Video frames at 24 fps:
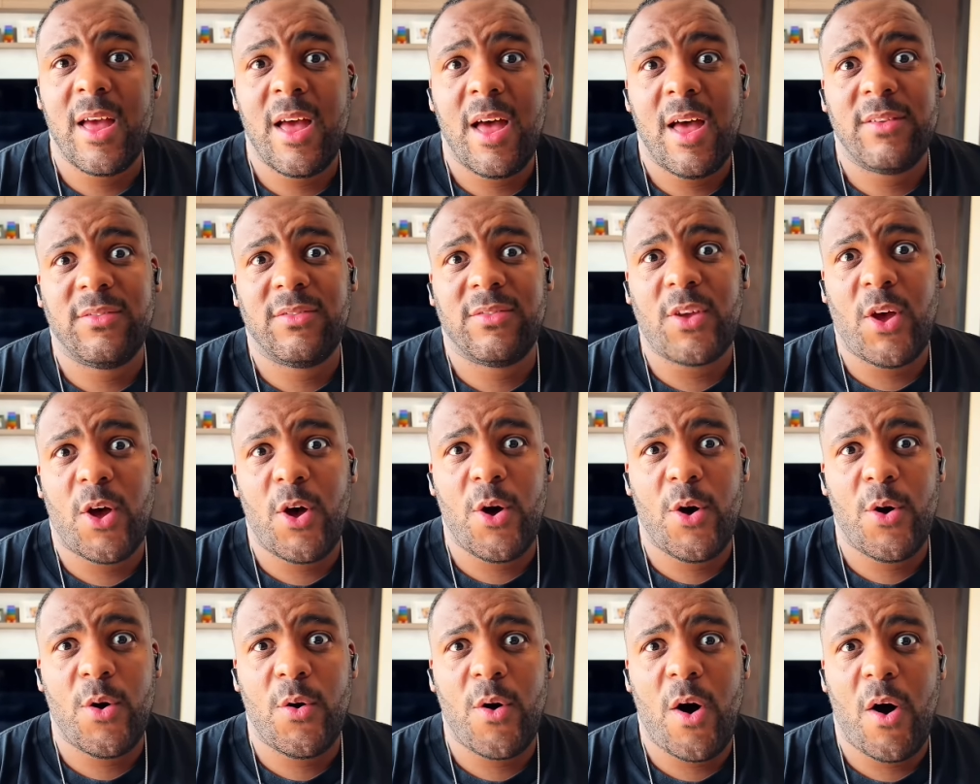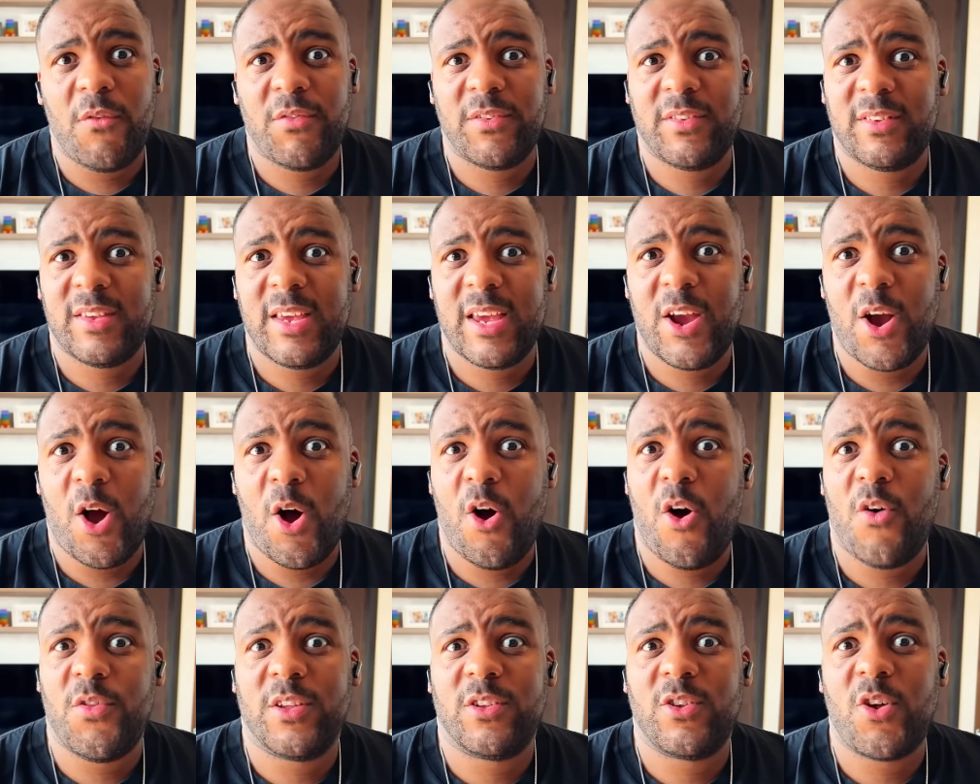So obviously
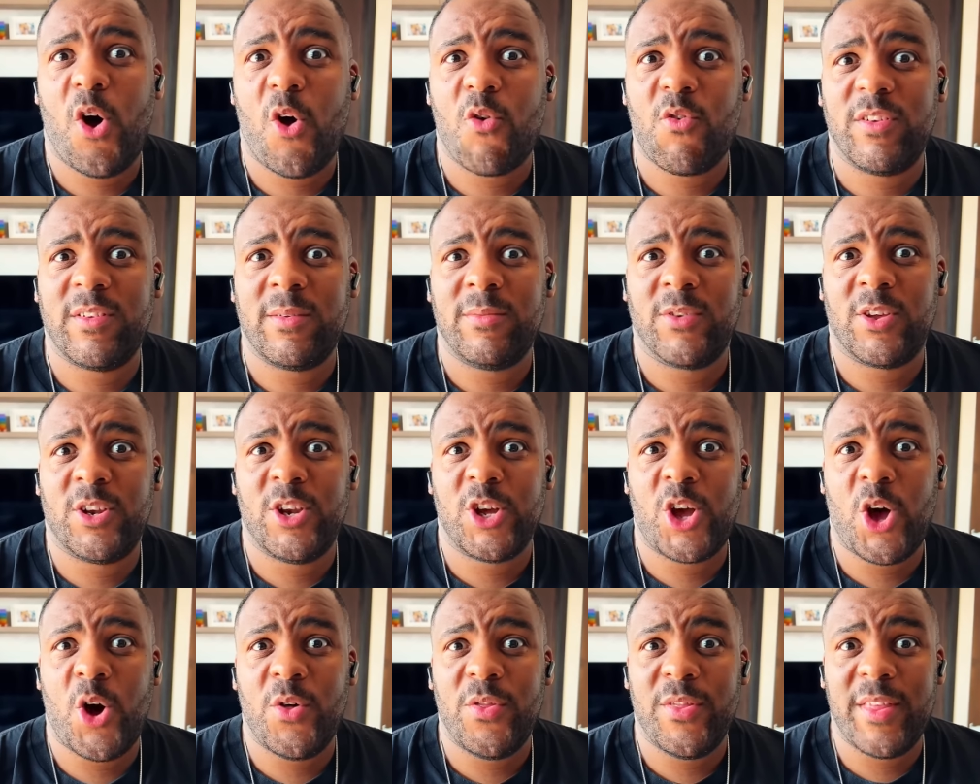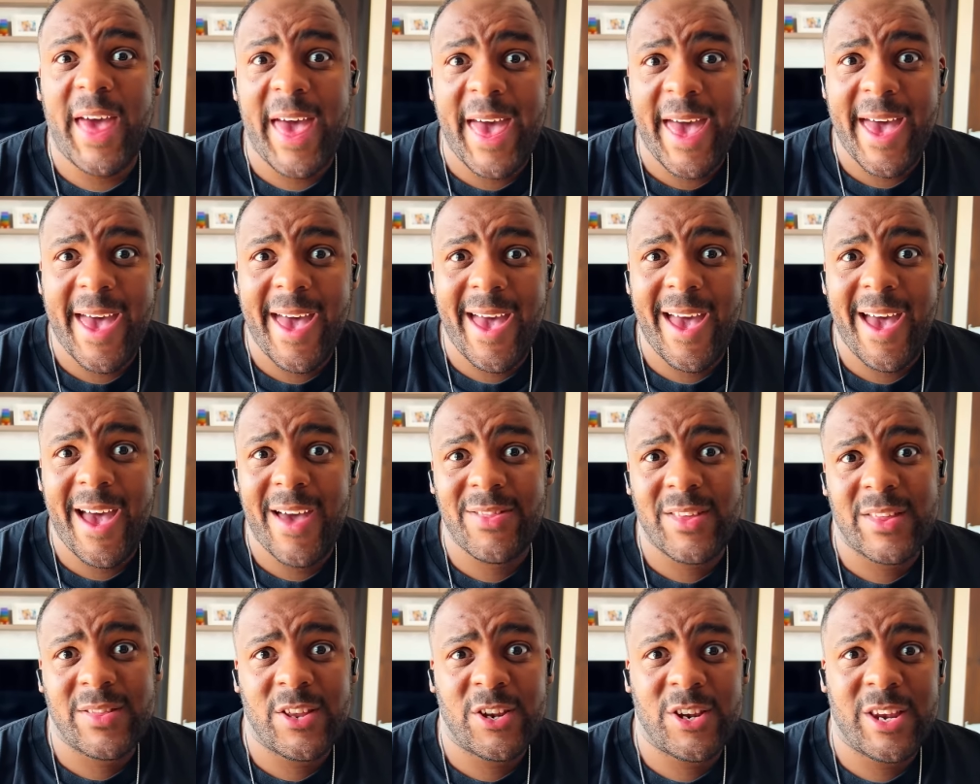all the tourism is going to go there, and
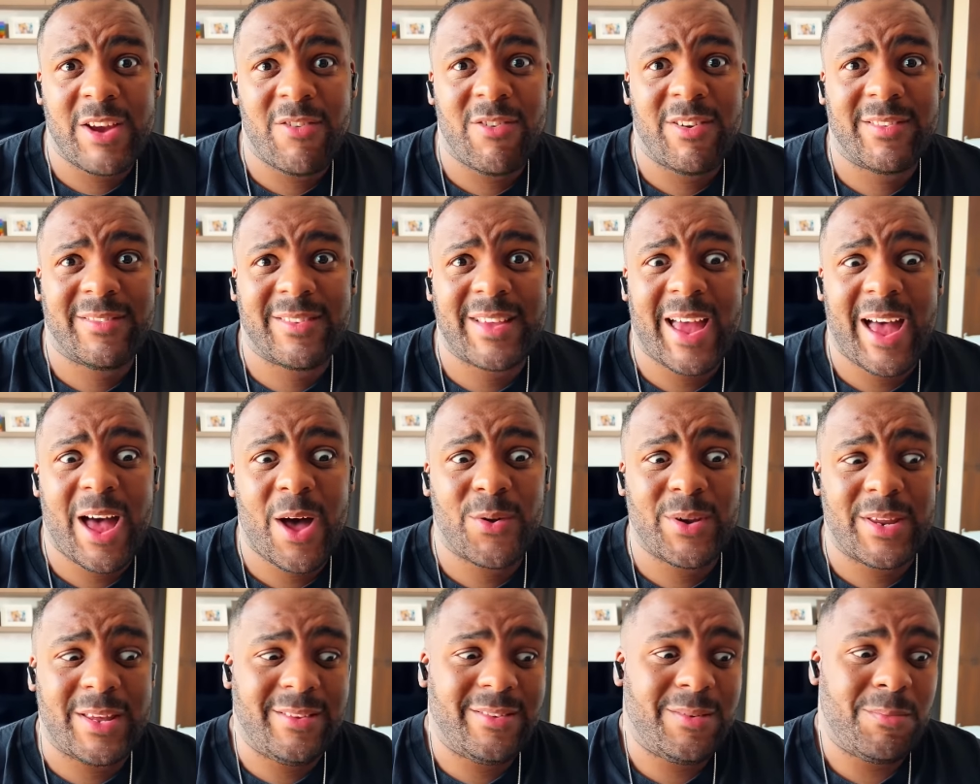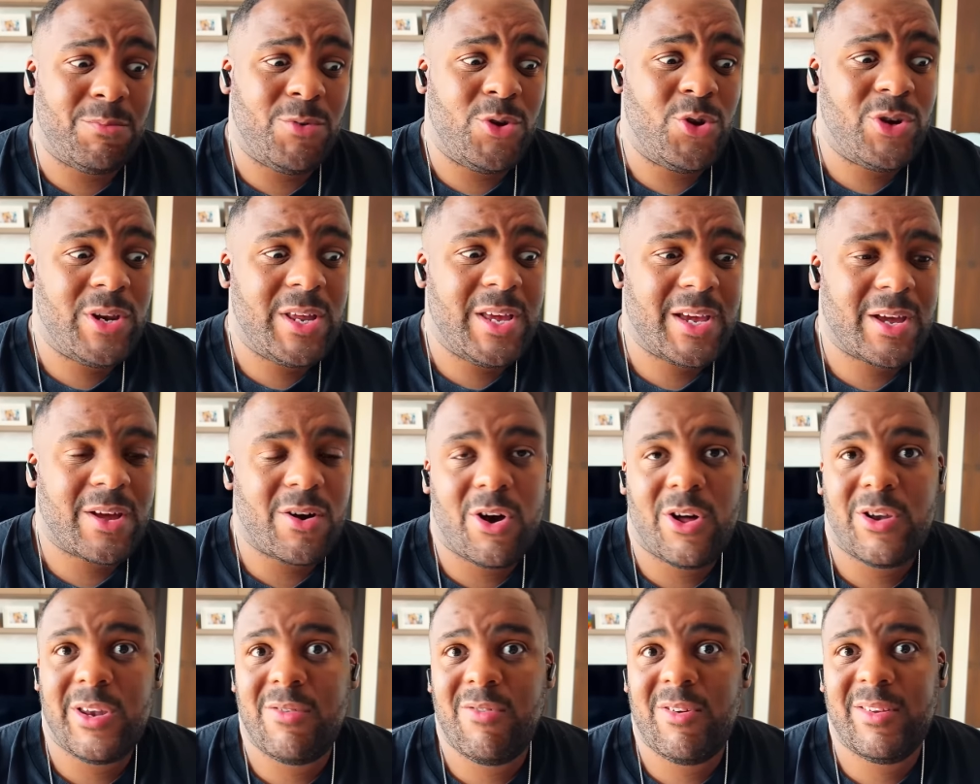then the nearest town is Munich, or
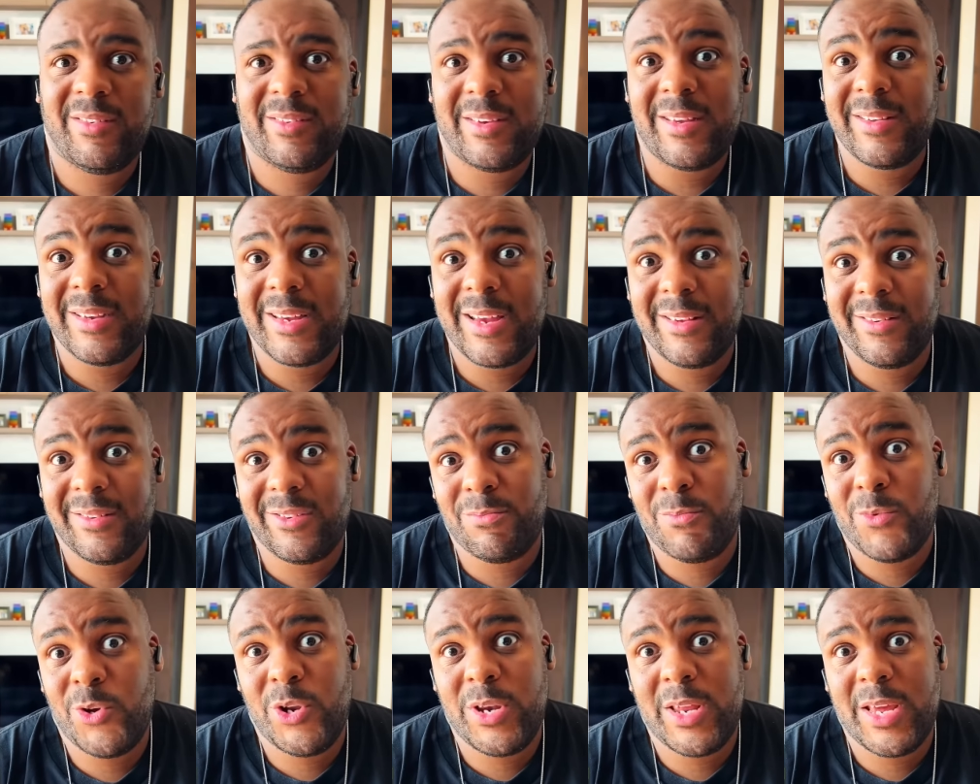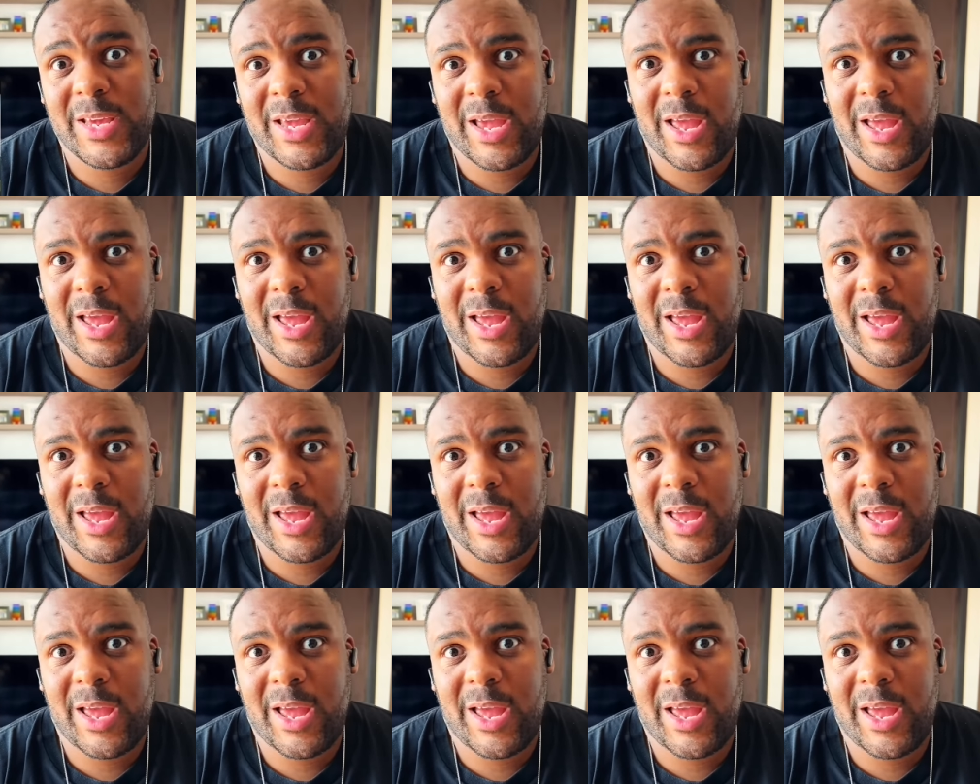nearest city is Munich.